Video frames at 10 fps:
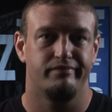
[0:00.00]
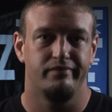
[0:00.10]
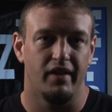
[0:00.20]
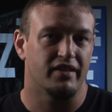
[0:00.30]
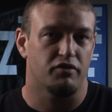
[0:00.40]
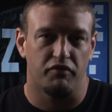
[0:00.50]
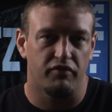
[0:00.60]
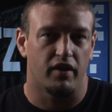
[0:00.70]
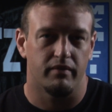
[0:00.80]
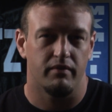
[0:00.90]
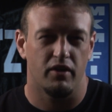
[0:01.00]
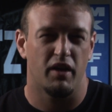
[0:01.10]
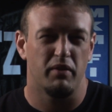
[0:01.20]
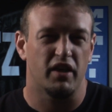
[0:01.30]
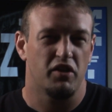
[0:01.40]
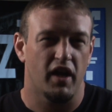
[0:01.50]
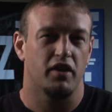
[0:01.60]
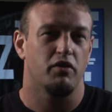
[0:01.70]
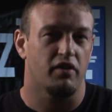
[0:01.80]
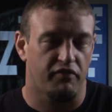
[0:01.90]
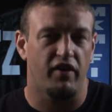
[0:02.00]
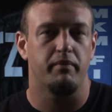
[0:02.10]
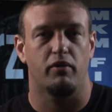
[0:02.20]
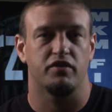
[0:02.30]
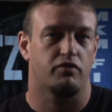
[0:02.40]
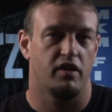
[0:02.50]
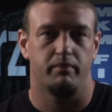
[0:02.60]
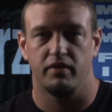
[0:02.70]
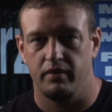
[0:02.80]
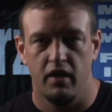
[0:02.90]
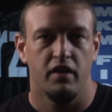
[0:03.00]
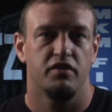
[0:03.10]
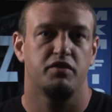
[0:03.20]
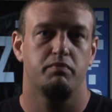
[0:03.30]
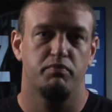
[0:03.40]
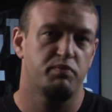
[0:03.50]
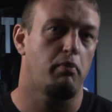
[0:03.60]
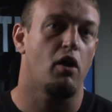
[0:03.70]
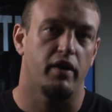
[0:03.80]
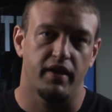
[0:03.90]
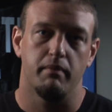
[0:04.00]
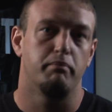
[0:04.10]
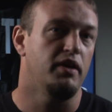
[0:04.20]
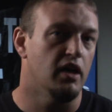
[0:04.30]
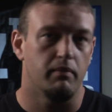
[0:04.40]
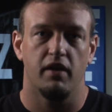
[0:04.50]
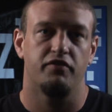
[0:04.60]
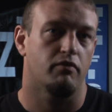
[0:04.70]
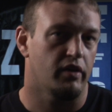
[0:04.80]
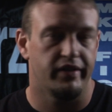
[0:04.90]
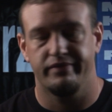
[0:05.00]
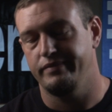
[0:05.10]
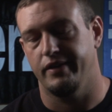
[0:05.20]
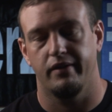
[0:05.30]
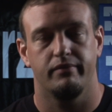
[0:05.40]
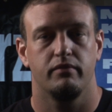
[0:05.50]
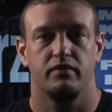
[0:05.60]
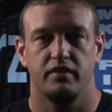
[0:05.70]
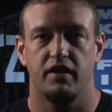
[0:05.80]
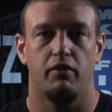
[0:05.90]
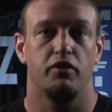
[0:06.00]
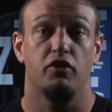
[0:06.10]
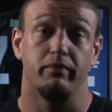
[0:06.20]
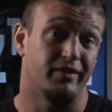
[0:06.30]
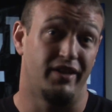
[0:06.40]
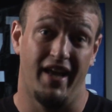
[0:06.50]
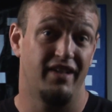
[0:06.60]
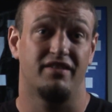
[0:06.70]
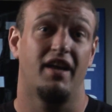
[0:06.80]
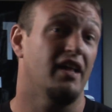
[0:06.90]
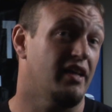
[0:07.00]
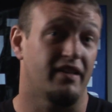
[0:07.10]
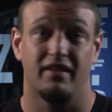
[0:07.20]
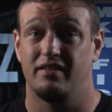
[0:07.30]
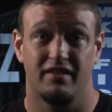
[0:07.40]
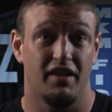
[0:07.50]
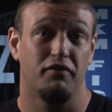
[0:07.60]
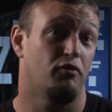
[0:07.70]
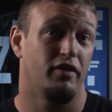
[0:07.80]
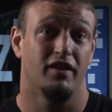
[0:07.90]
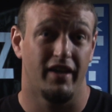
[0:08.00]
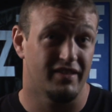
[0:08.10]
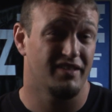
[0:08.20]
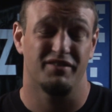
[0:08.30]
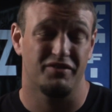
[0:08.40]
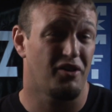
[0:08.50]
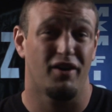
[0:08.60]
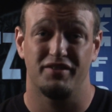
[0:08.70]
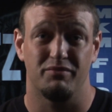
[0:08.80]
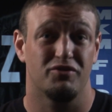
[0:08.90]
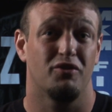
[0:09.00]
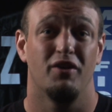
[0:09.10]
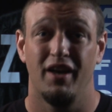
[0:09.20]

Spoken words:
not so fun. You know what I mean? Like you got to do the fighting part's great, but the sparring, getting beat up left and right, it's not really good. Gaines got like this thing for it. He likes it. It's awesome. So